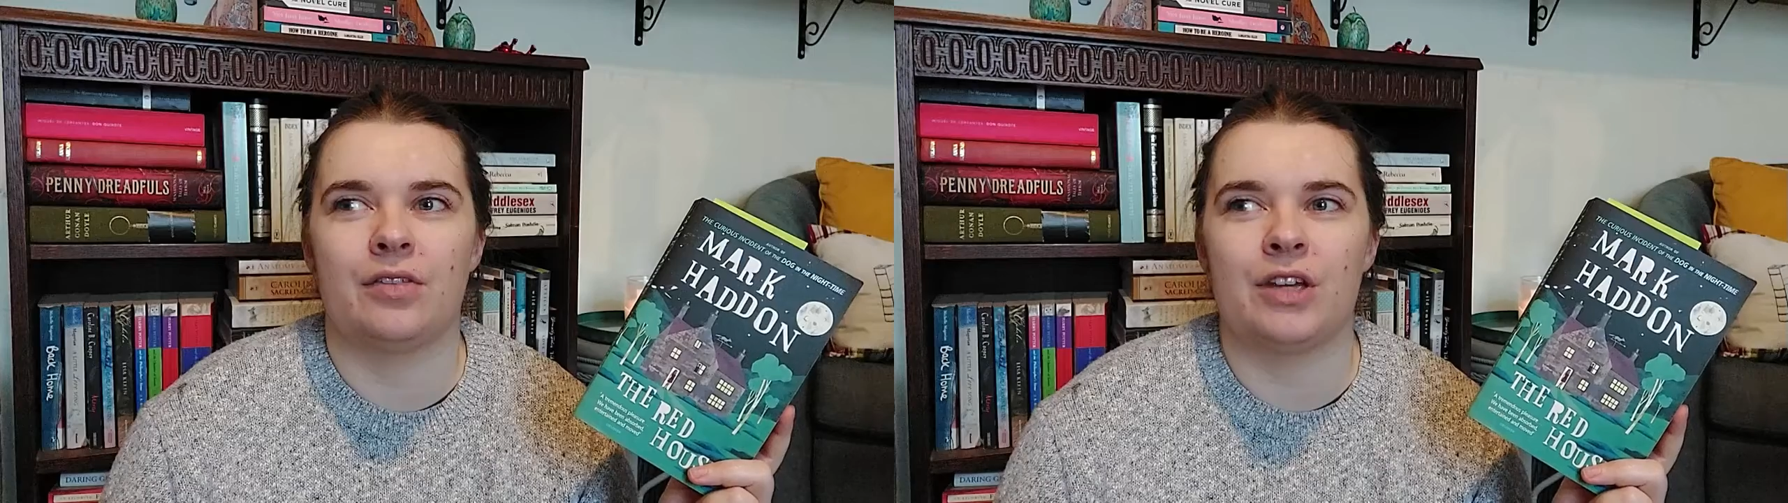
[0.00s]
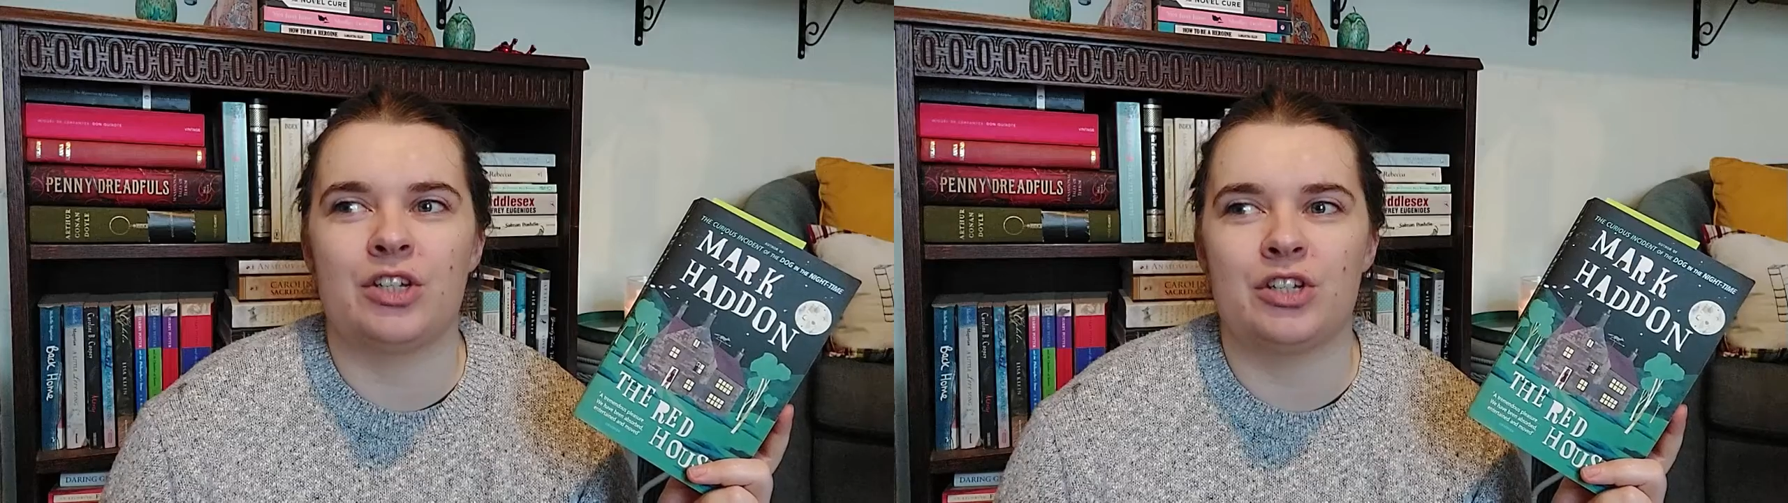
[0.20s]

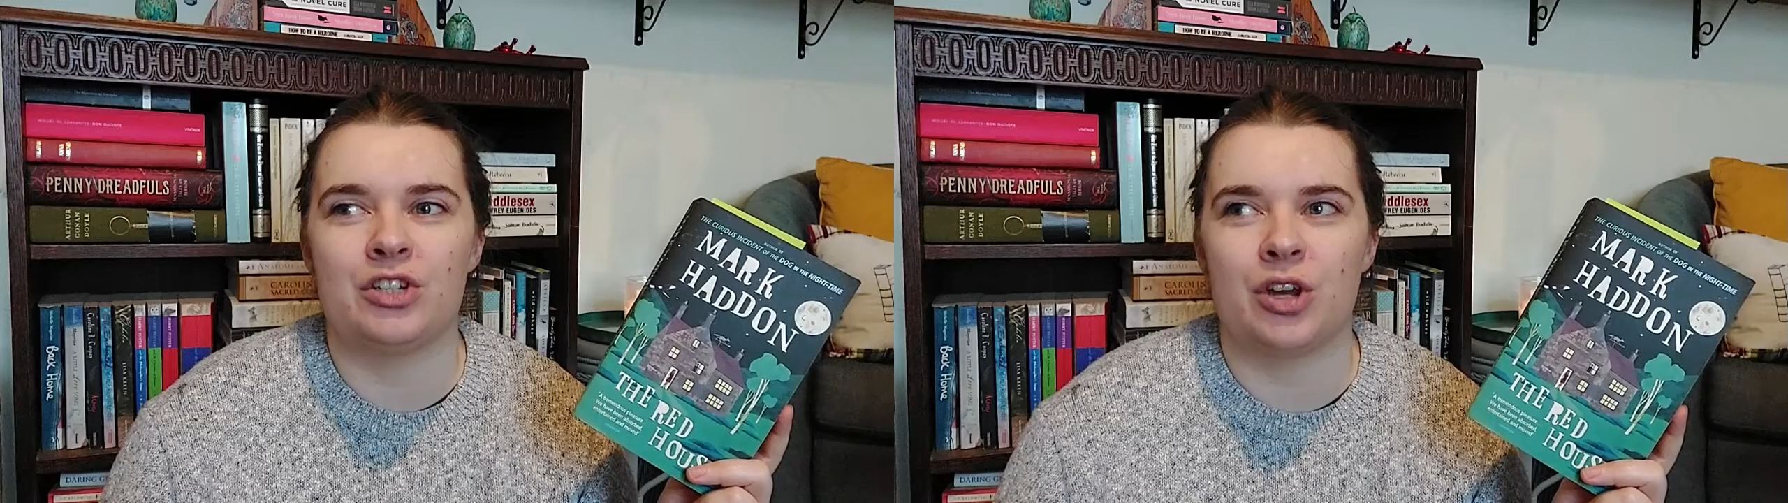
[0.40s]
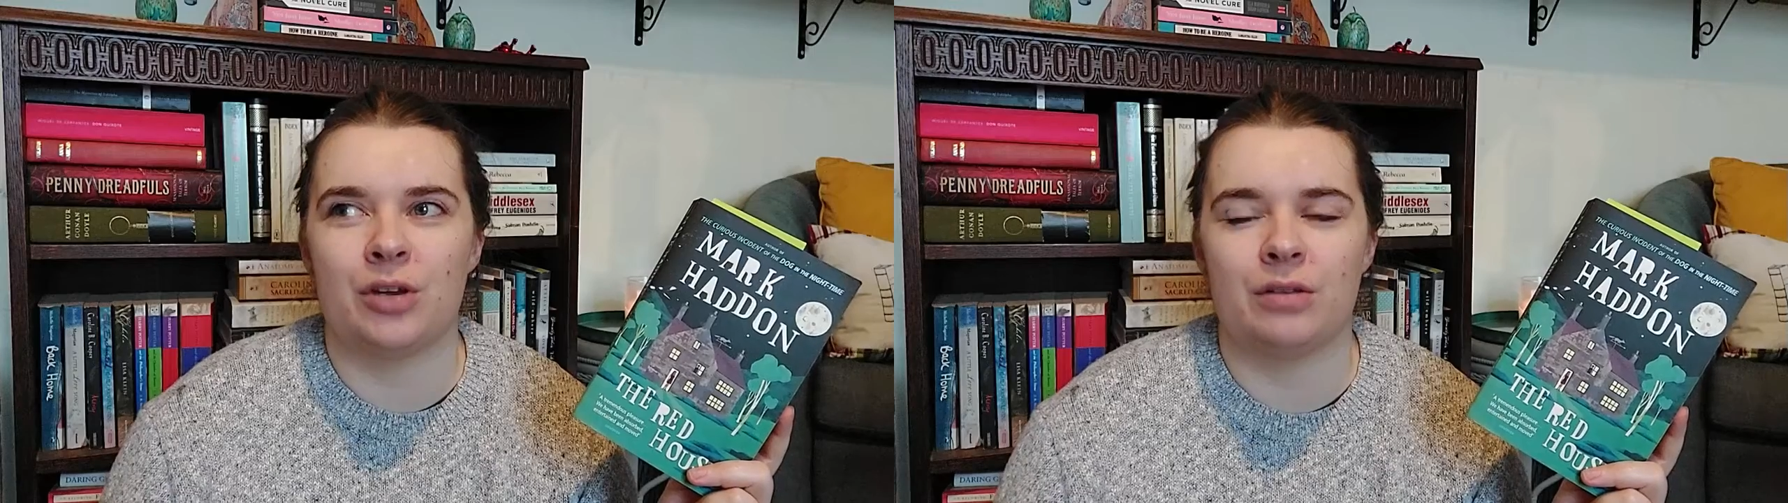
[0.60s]
just
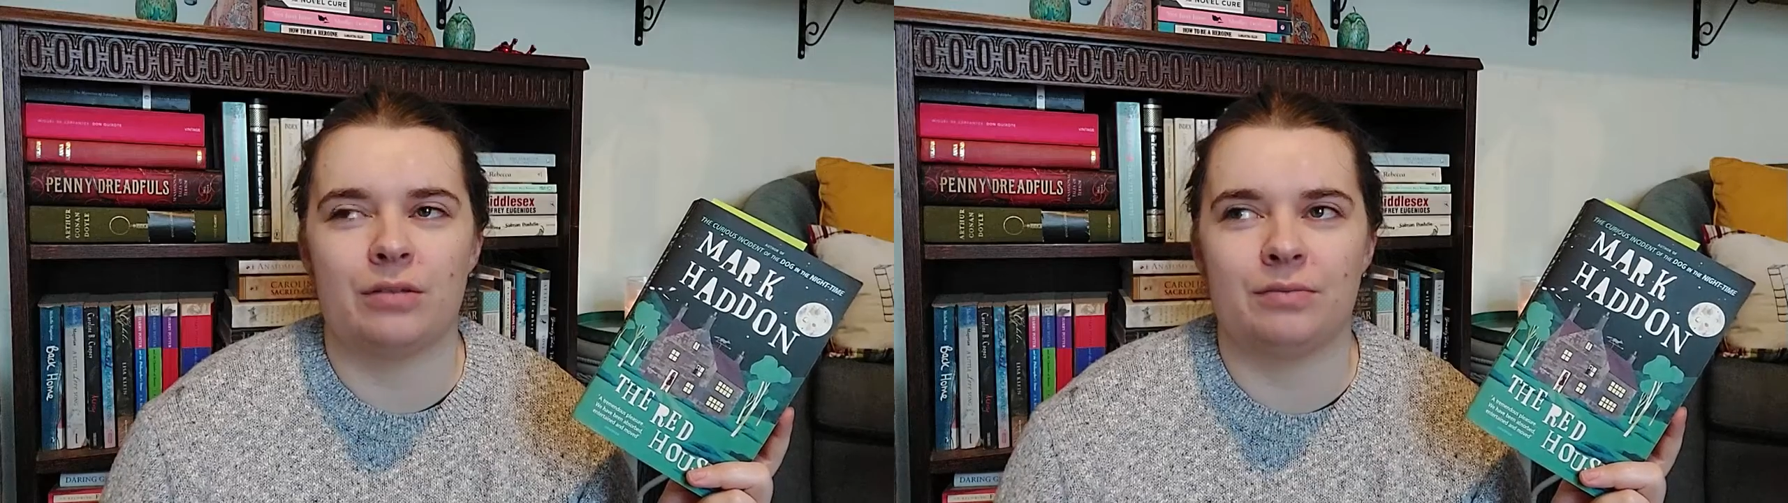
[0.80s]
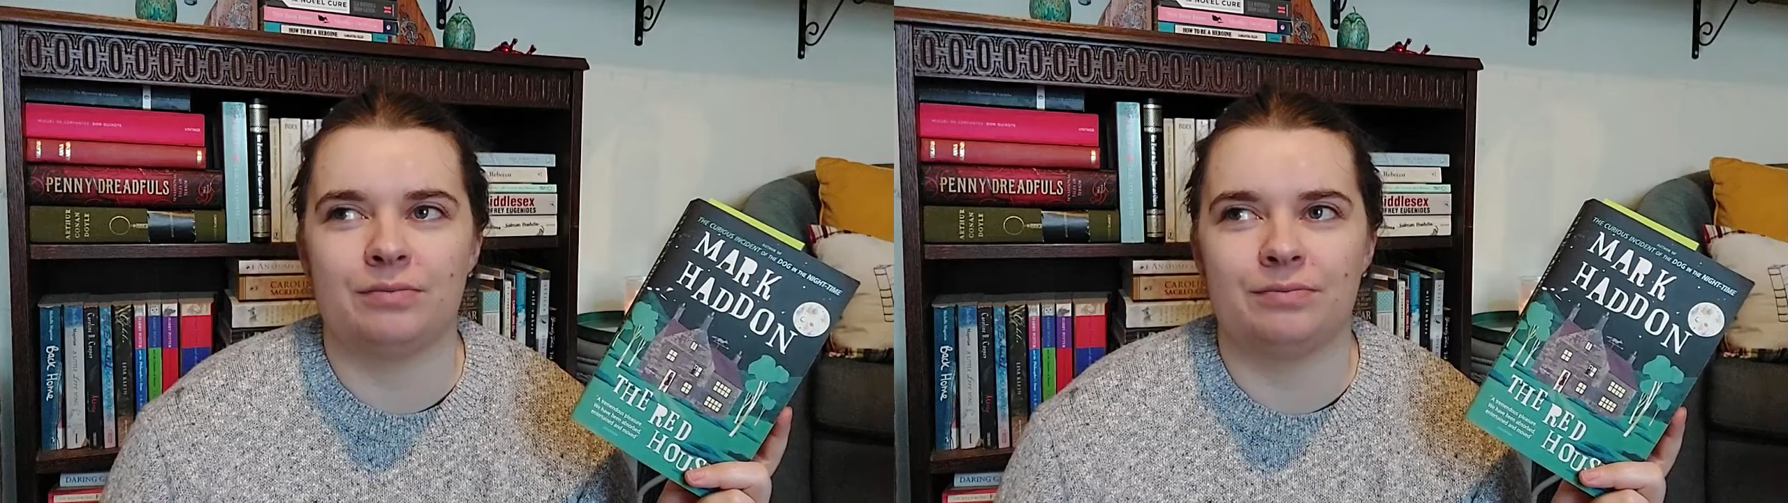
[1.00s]
don't,
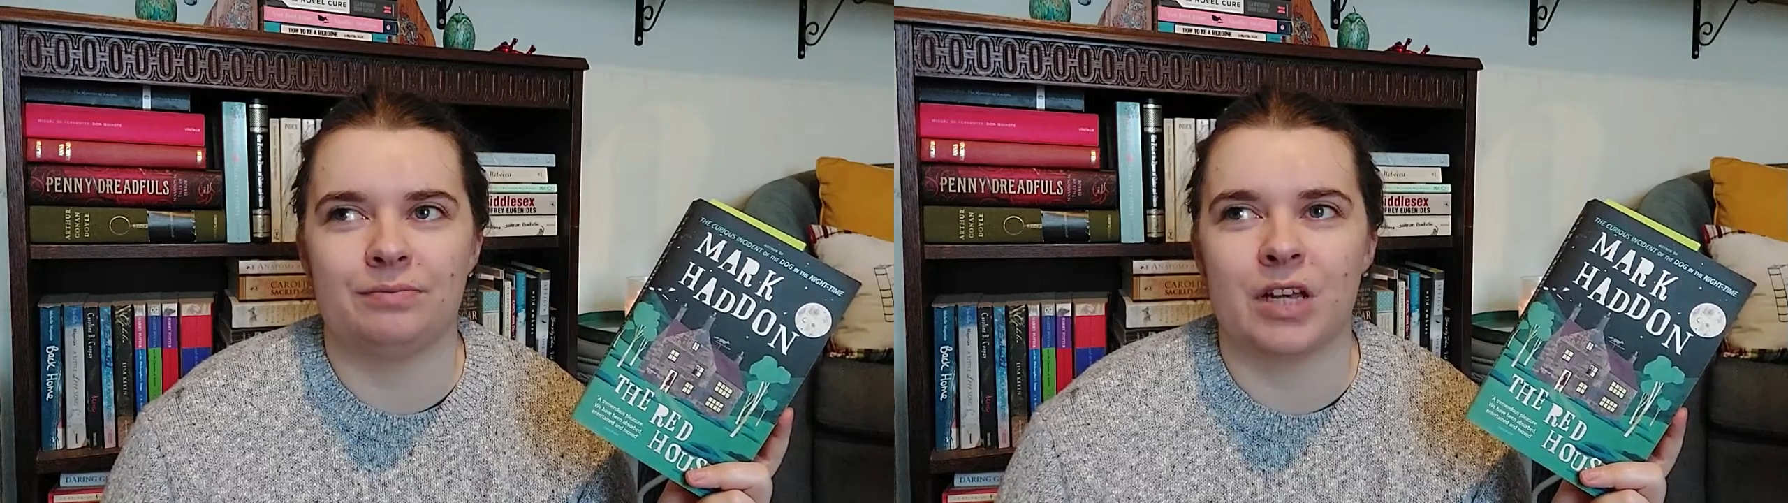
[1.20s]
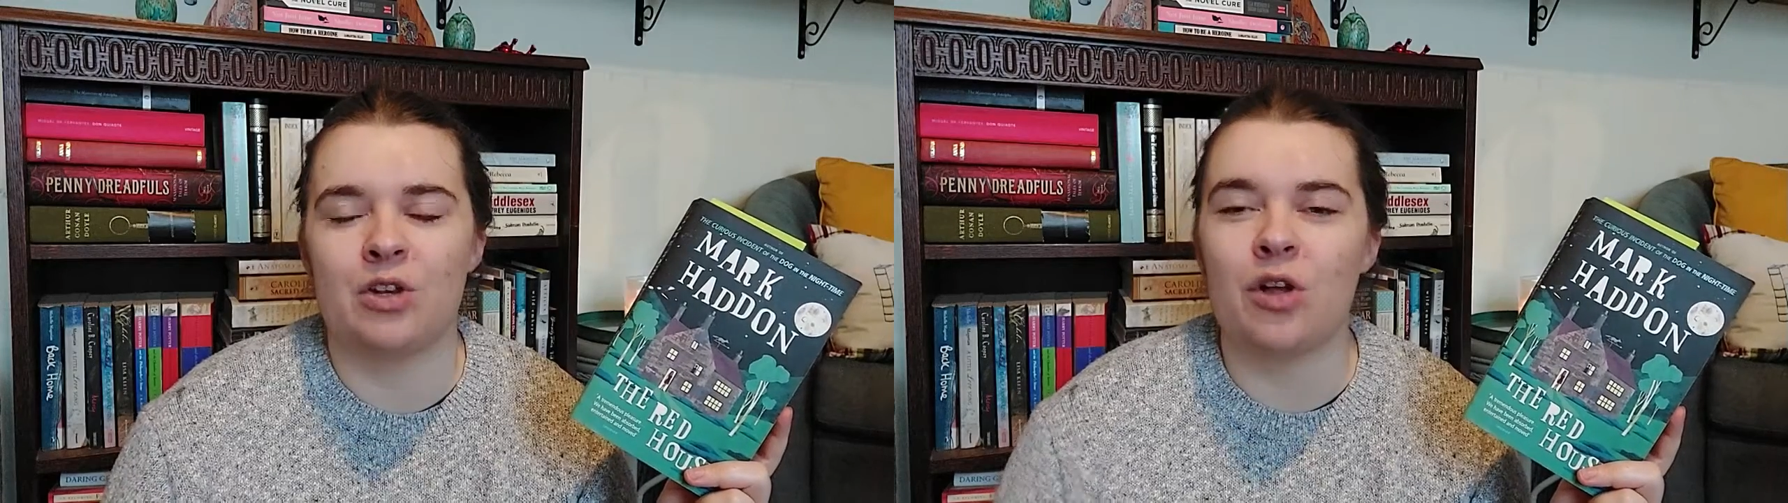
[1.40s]

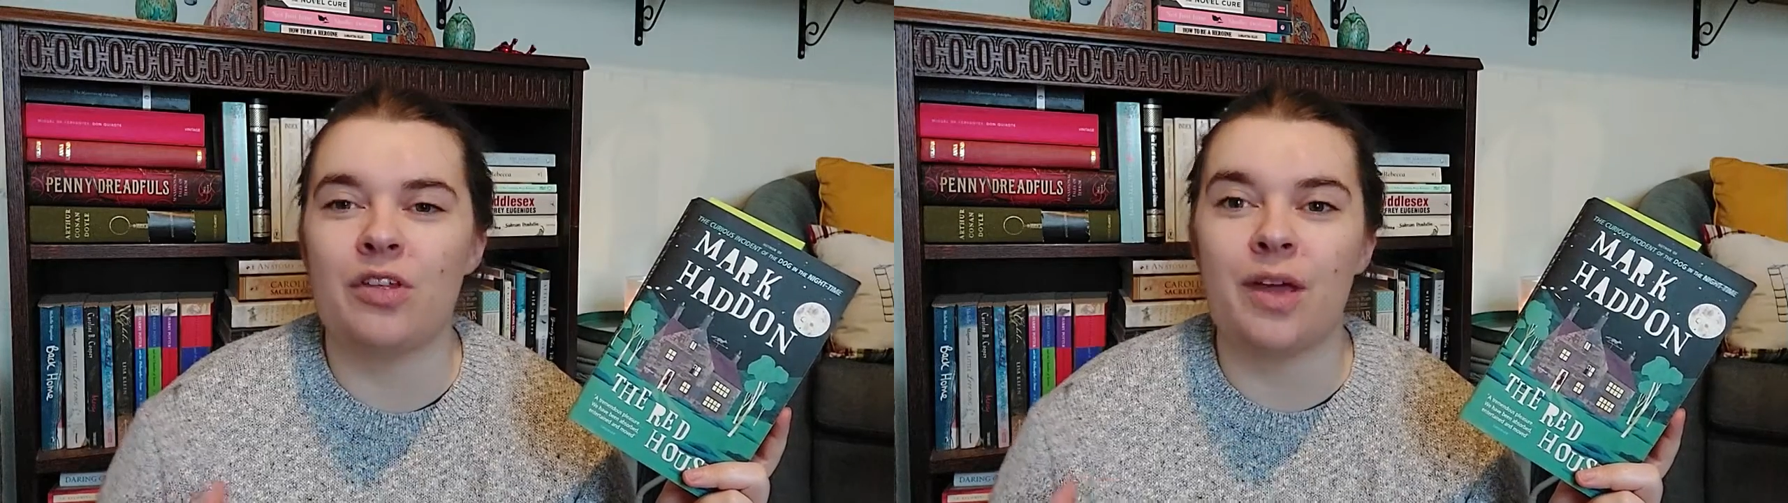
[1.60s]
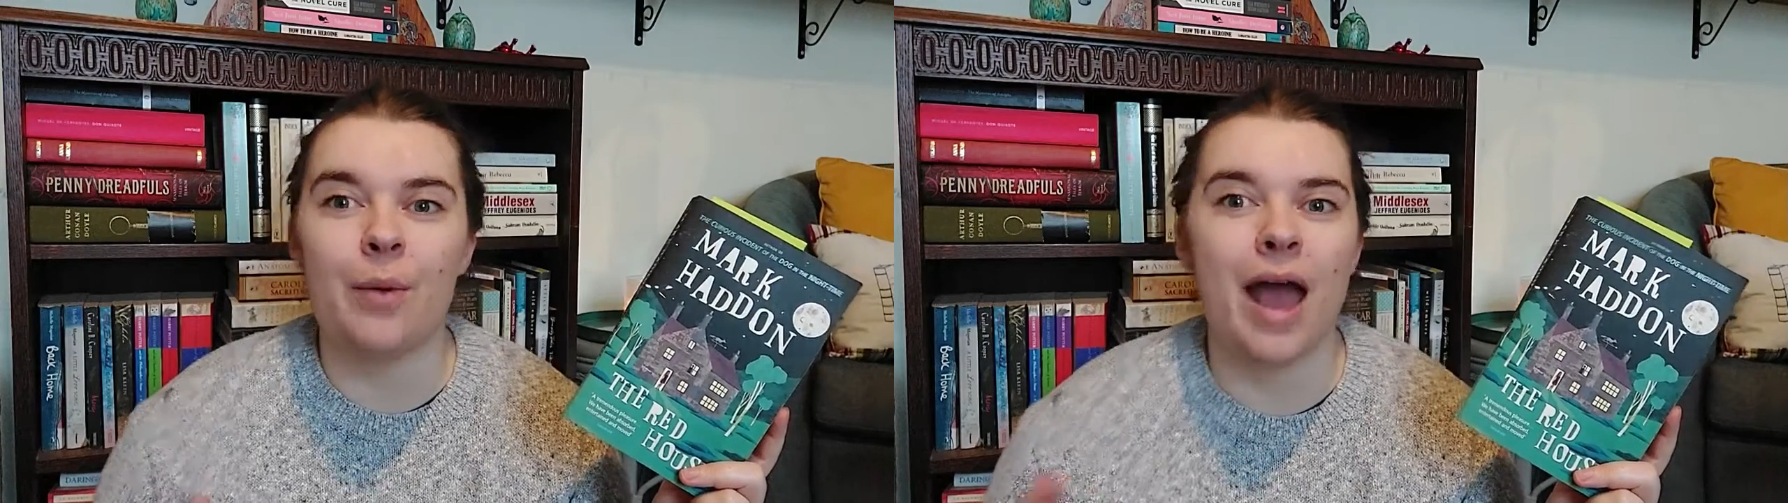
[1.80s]
not
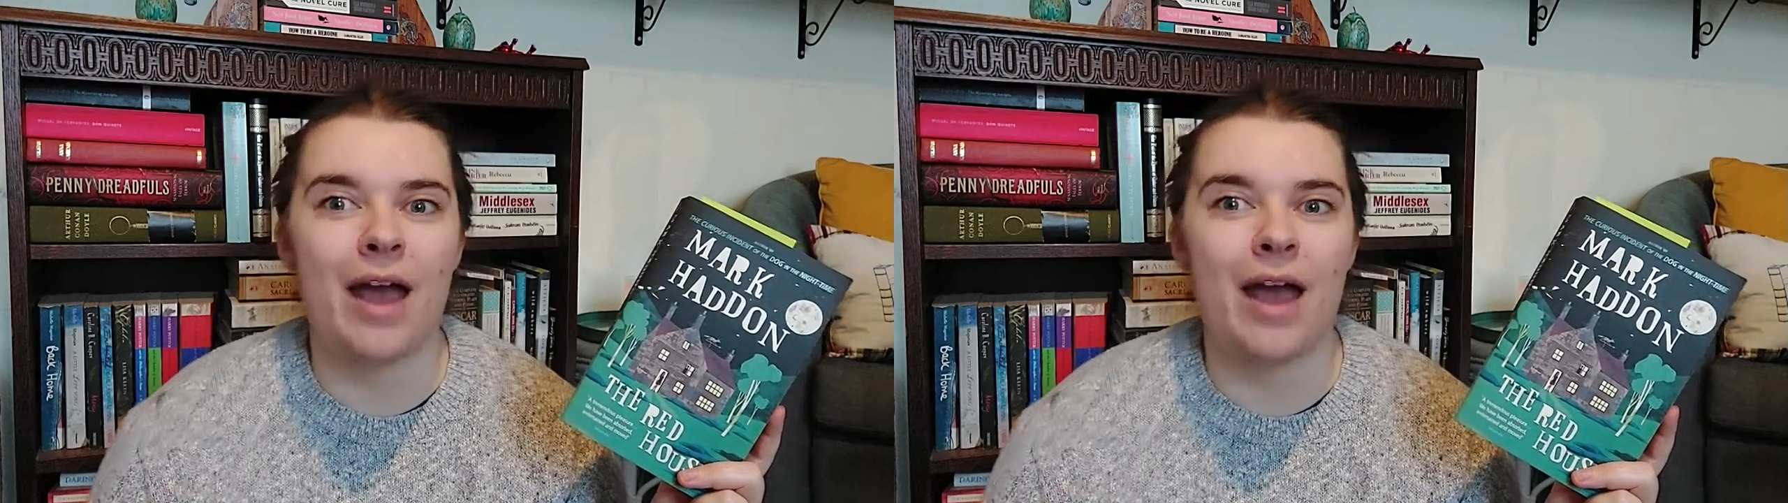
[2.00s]
that they were